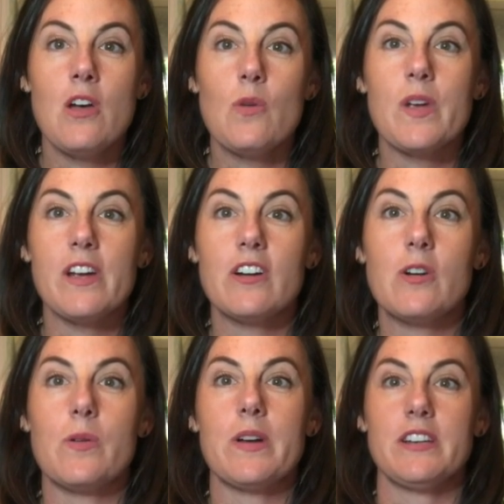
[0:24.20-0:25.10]
We are
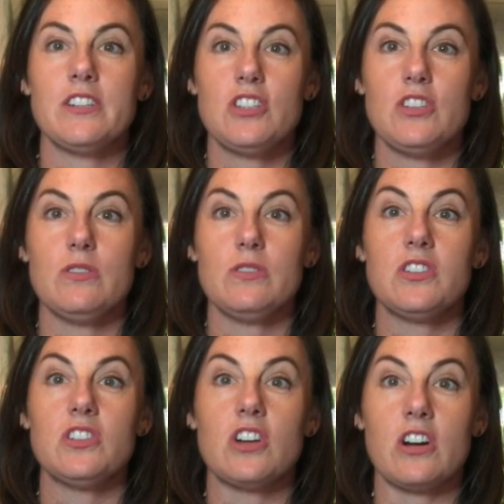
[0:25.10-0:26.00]
going to
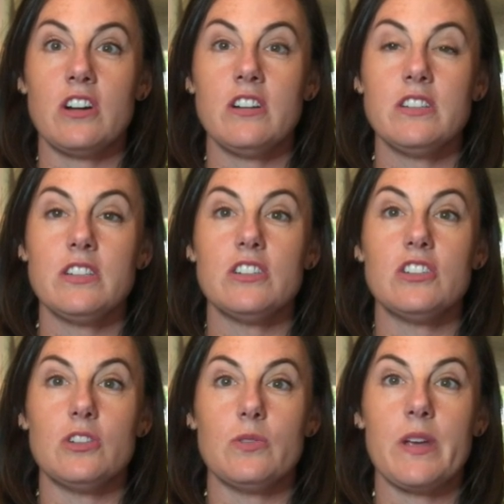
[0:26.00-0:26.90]
start
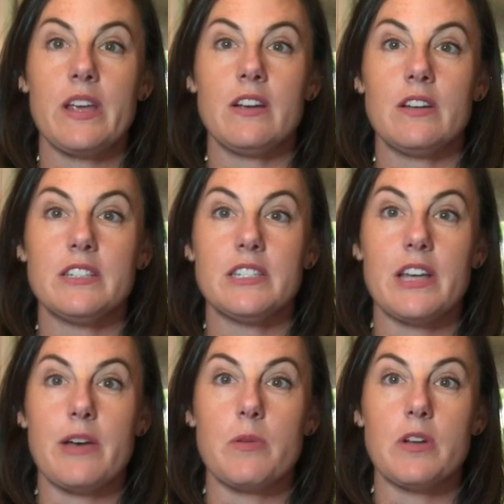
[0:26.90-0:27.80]
doing
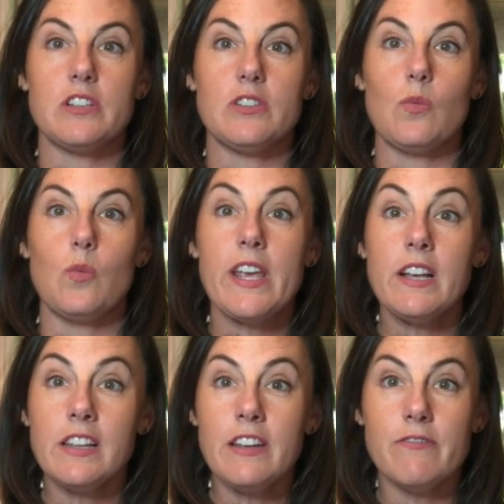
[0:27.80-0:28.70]
some
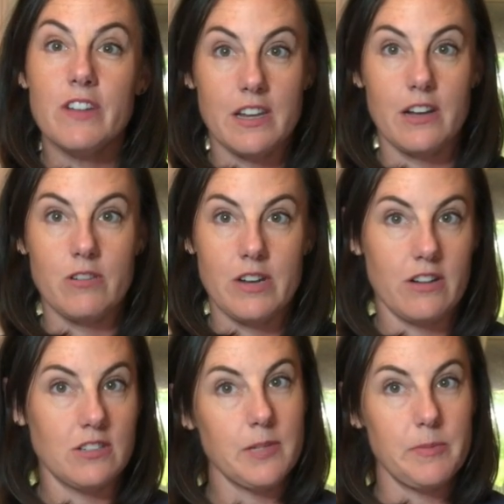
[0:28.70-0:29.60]
weekly video
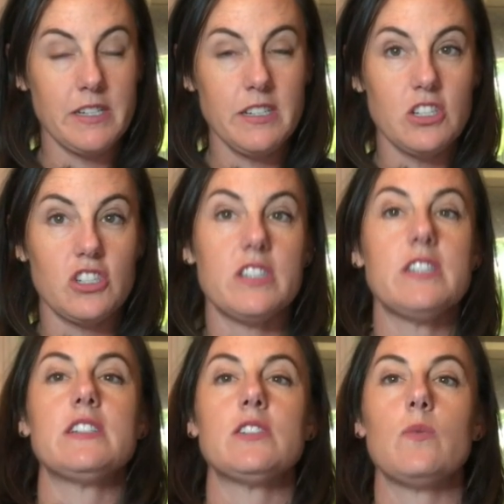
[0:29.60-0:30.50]
announcements
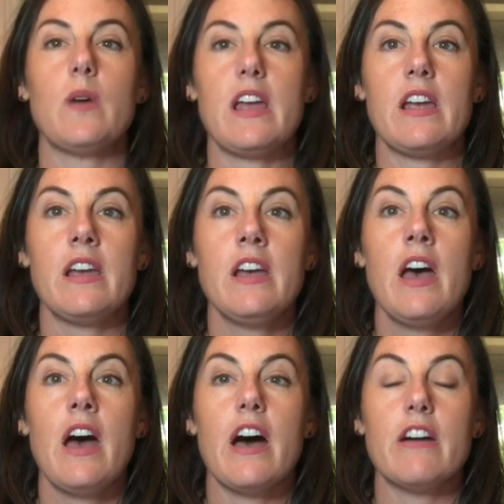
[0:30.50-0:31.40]
just as a way
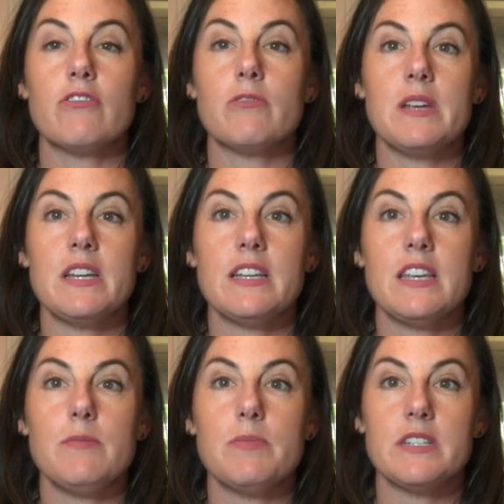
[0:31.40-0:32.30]
for me to
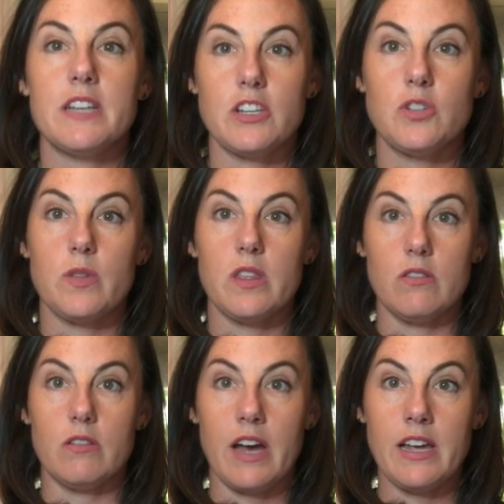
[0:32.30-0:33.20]
keep in touch with
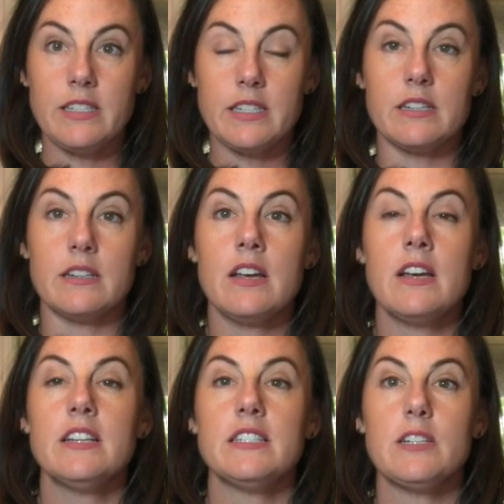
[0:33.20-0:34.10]
you guys and
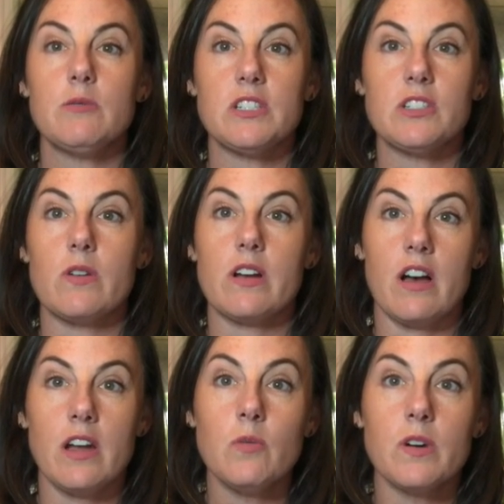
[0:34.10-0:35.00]
see what's going
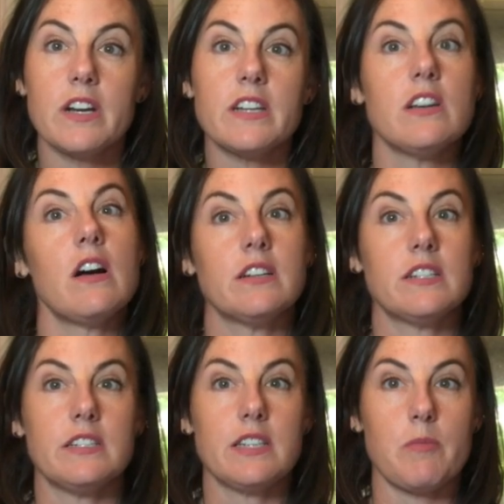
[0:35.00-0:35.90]
on. We're going to talk
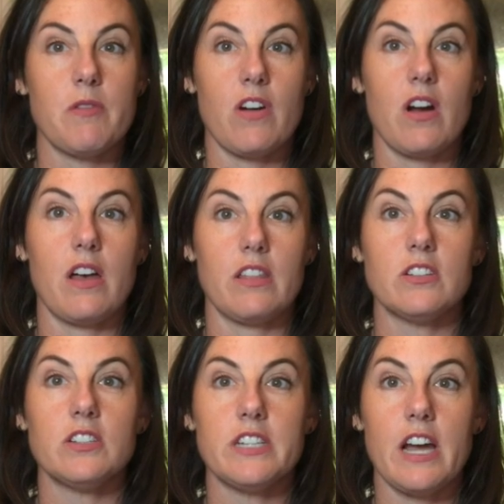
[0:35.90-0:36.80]
to some of our
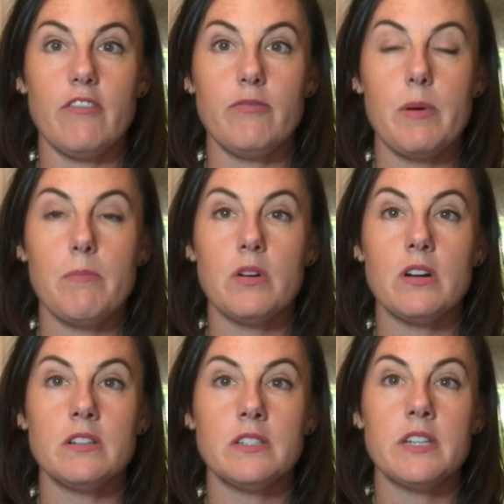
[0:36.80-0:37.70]
other staff
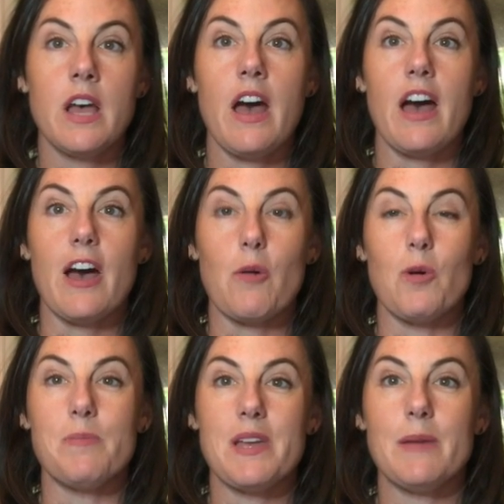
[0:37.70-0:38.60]
members.
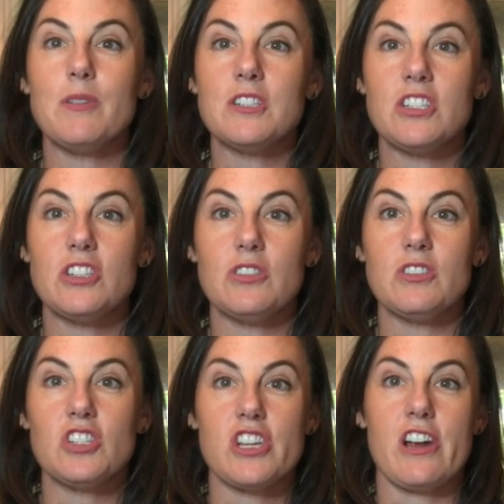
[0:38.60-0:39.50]
We'll be able to
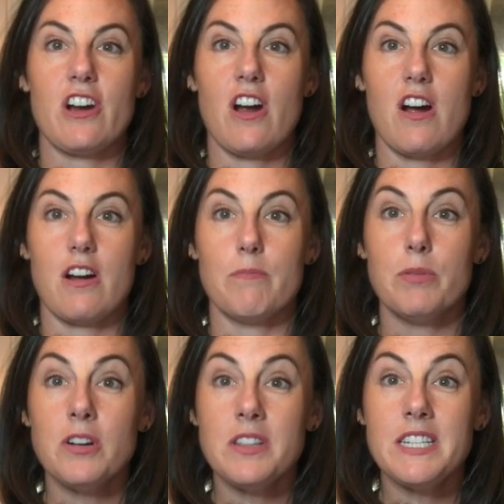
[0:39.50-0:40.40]
share our
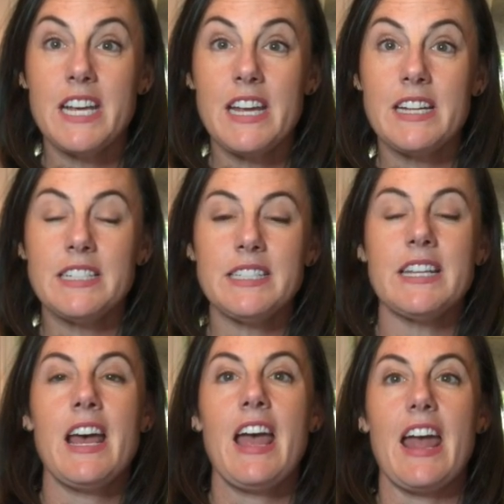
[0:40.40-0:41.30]
birthdays
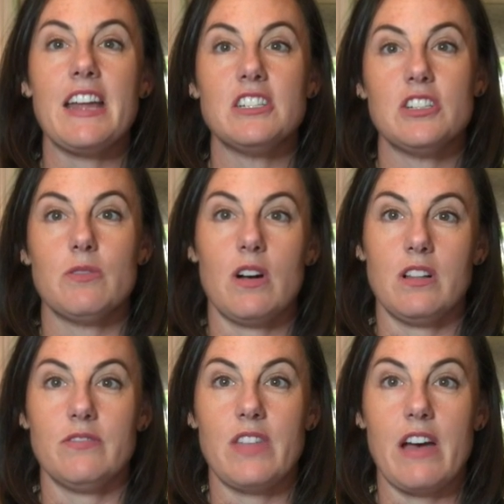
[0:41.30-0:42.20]
and do
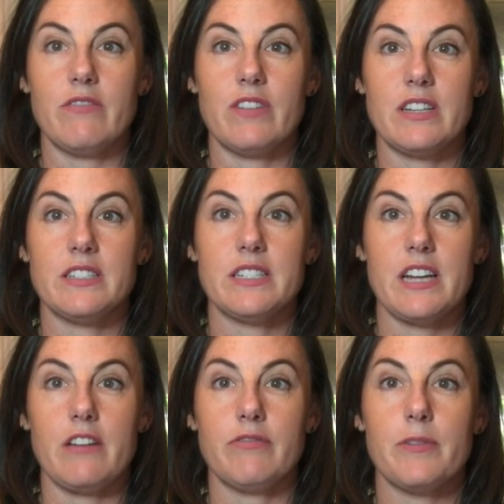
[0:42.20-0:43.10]
all of that fun
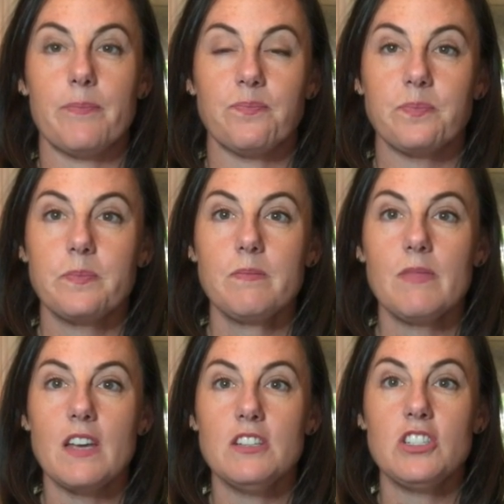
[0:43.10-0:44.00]
stuff.
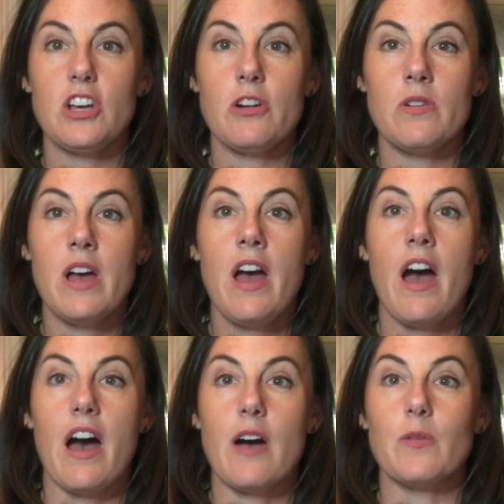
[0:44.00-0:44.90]
So
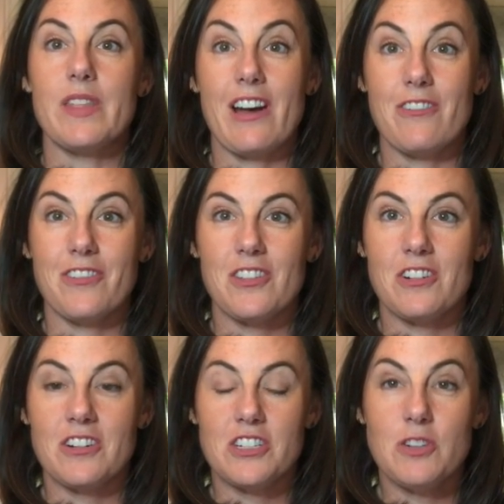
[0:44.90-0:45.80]
without
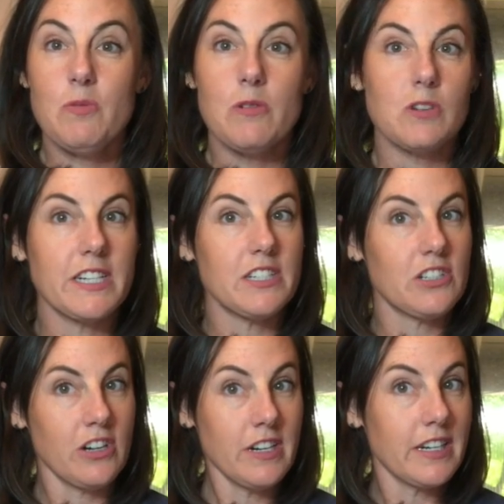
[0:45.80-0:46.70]
further ado, we will get
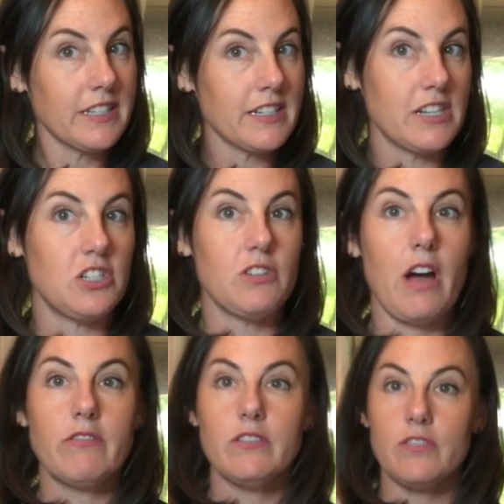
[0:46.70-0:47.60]
started because I do
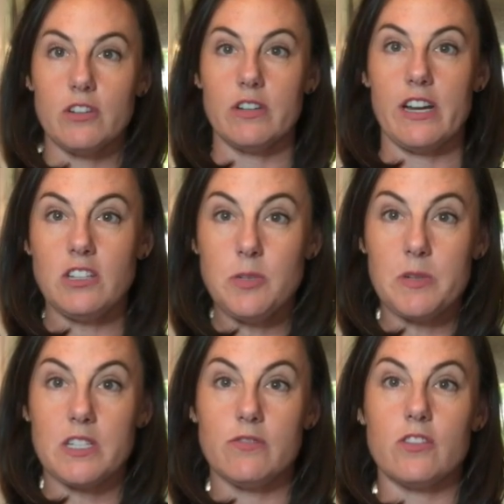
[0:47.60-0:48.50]
have a few
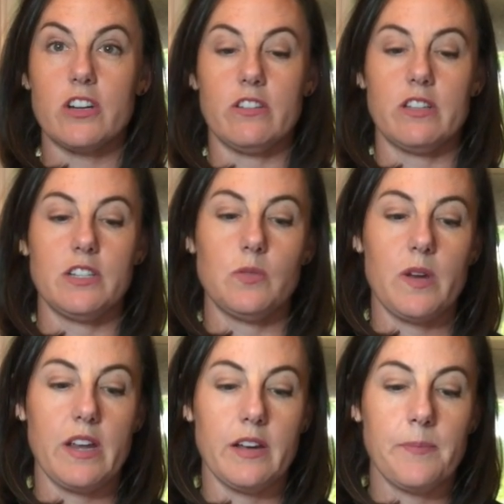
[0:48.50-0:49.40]
announcements for you this
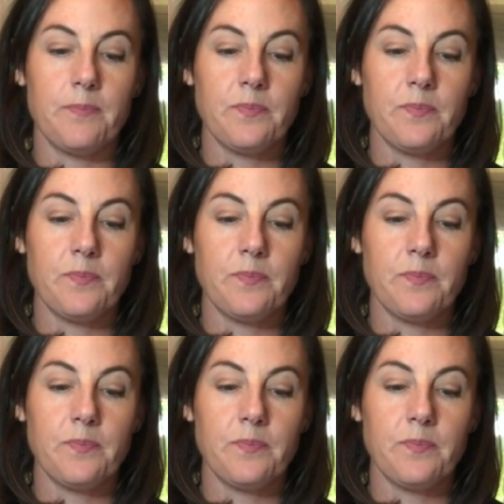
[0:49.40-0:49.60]
week.